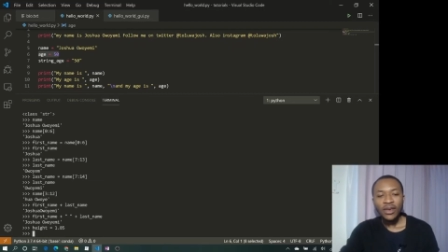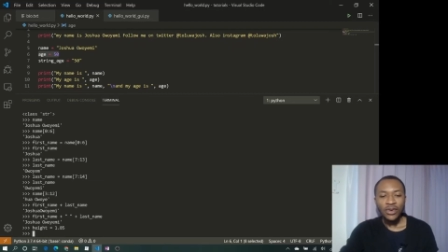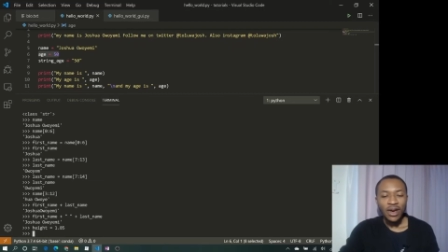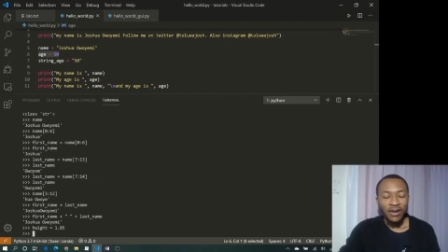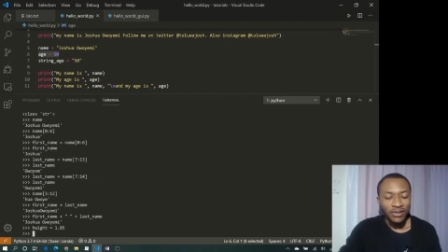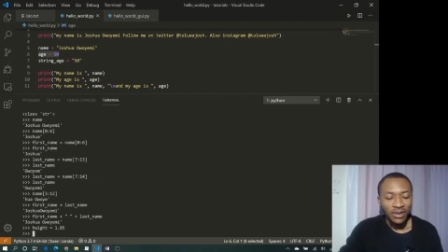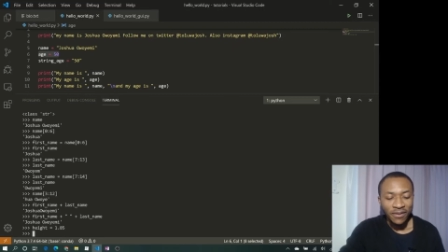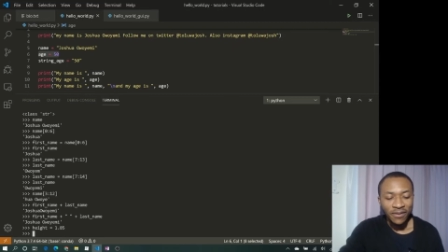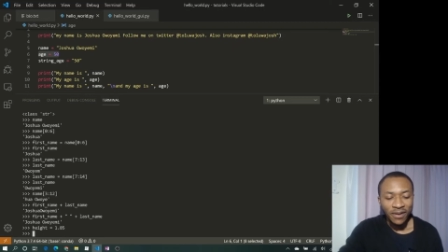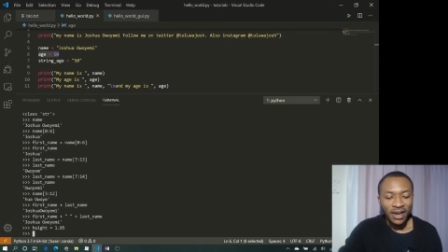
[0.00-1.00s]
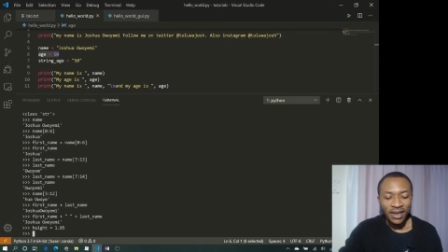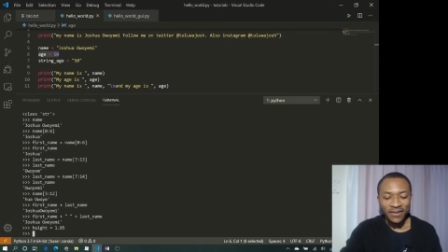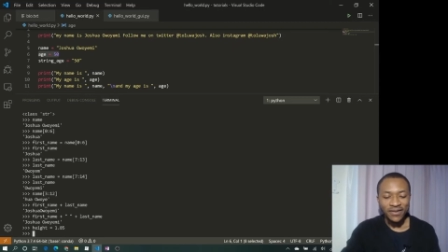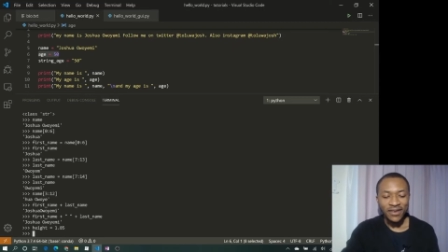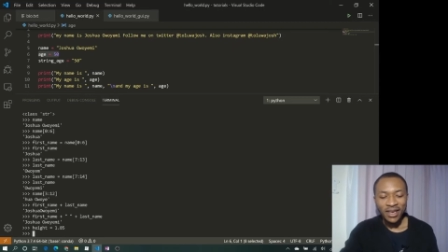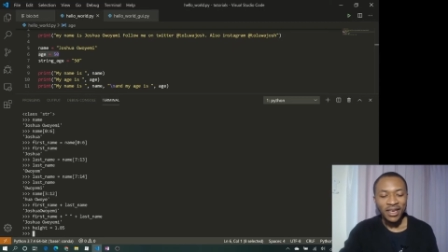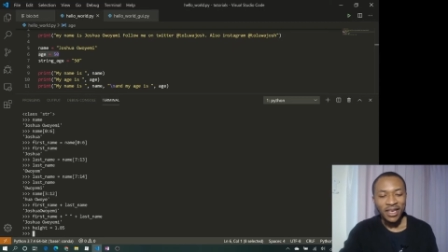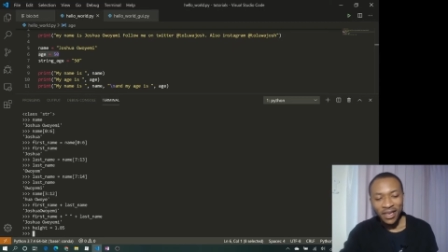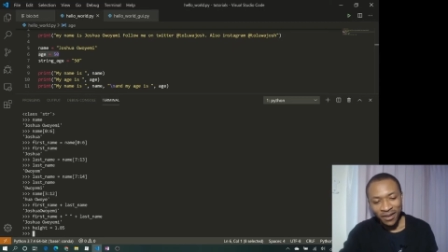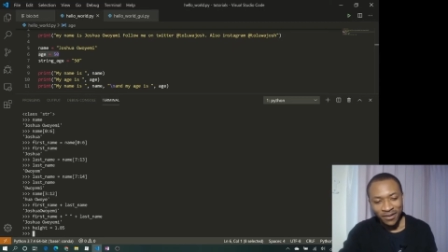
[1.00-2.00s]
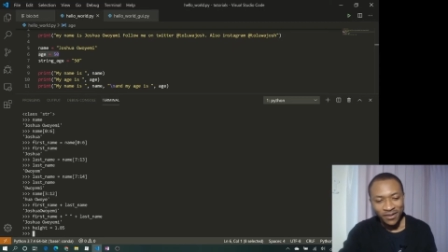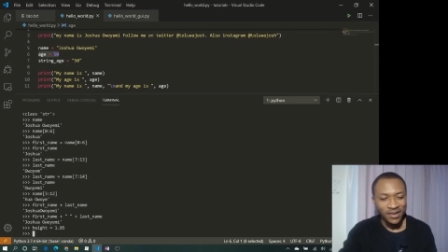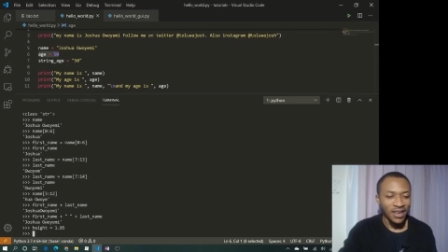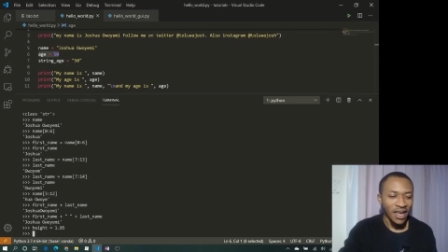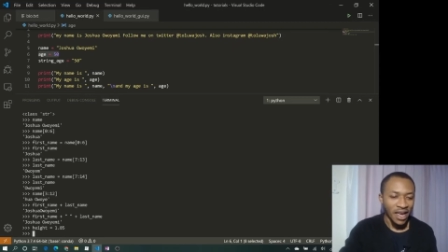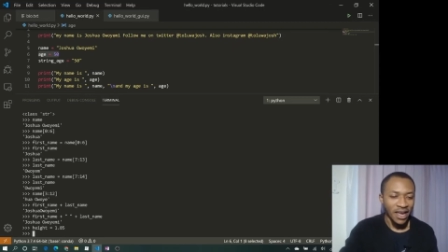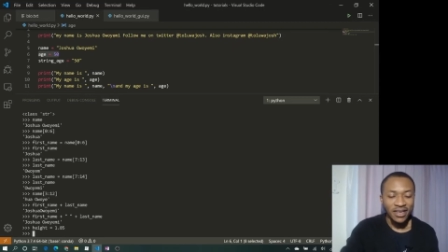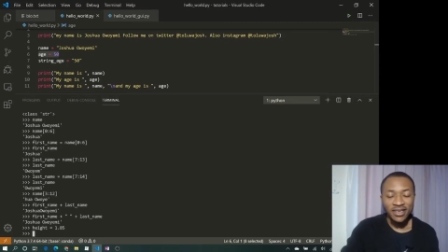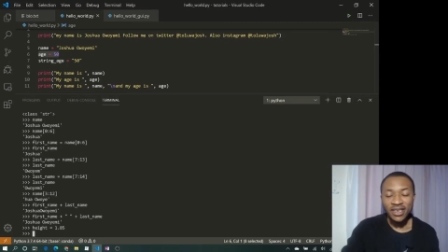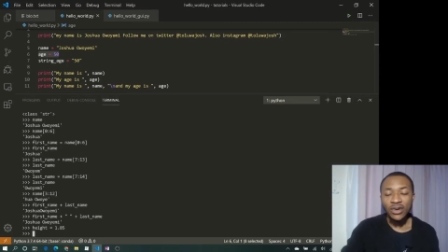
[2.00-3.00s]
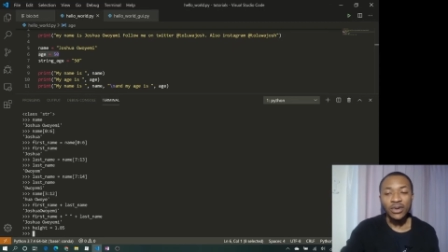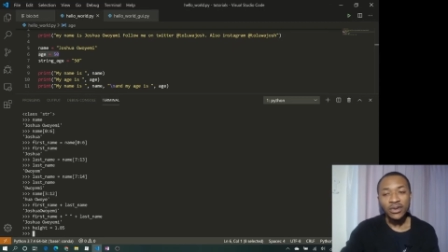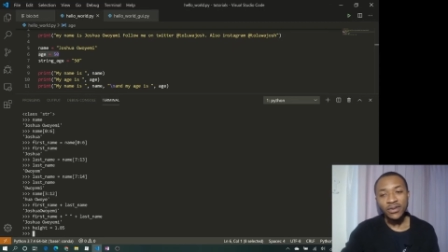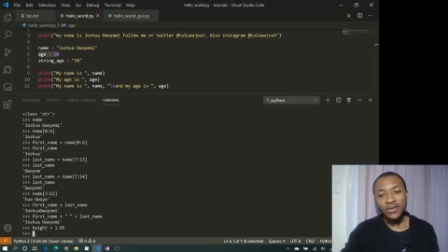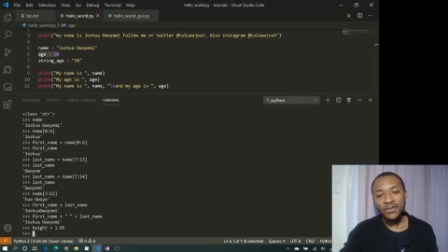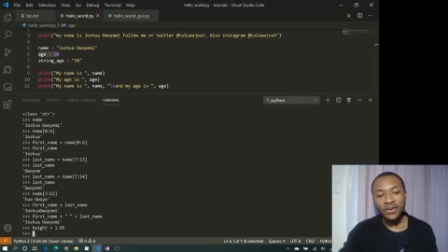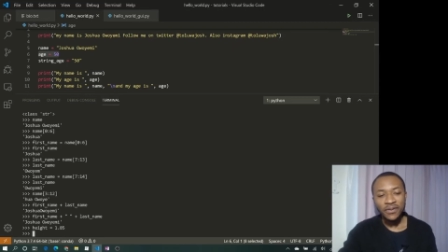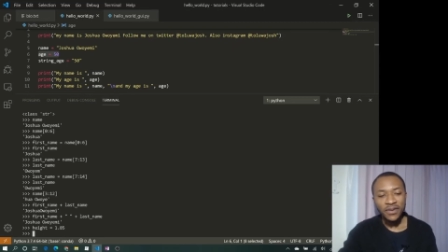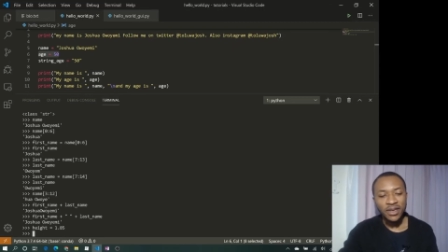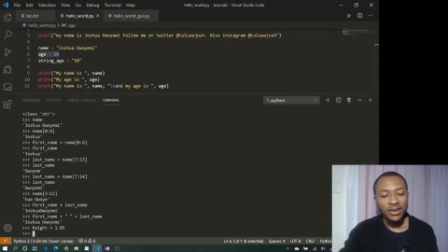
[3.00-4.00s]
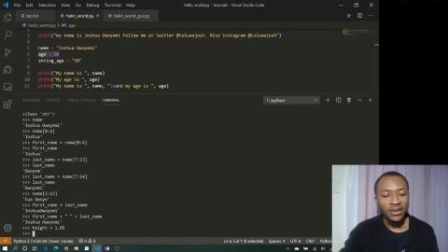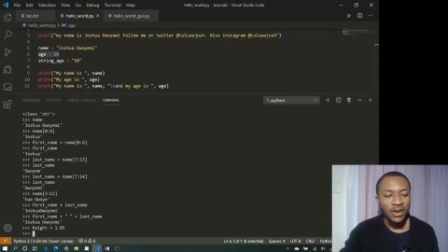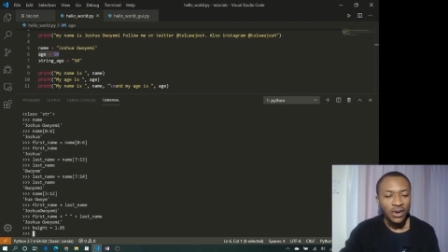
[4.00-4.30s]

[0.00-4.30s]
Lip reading: you have to define and say int age equals to 50,